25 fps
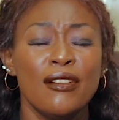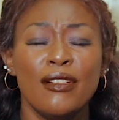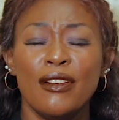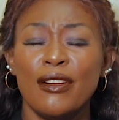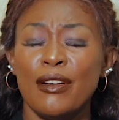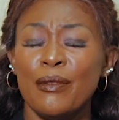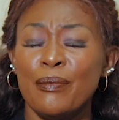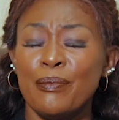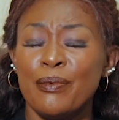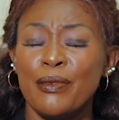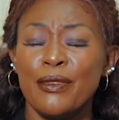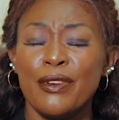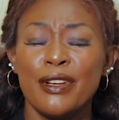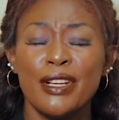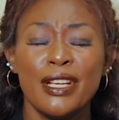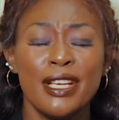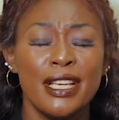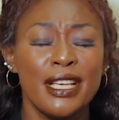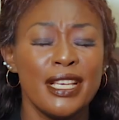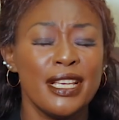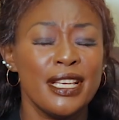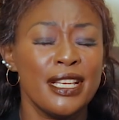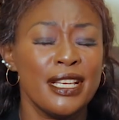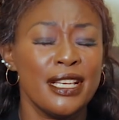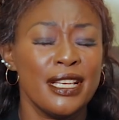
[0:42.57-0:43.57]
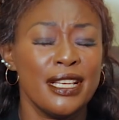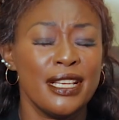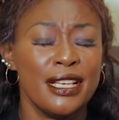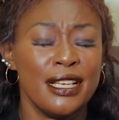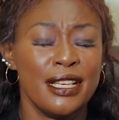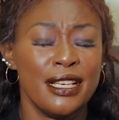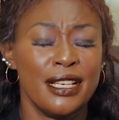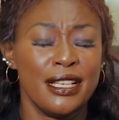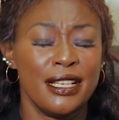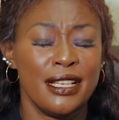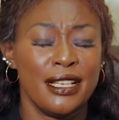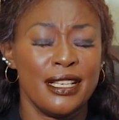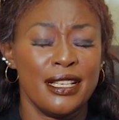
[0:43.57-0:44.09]
your
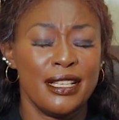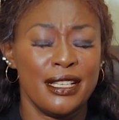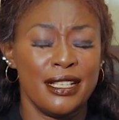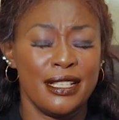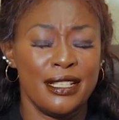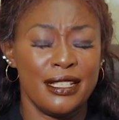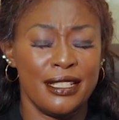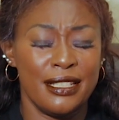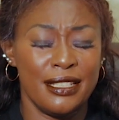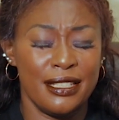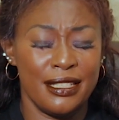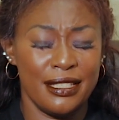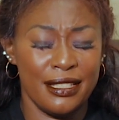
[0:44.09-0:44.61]
praise.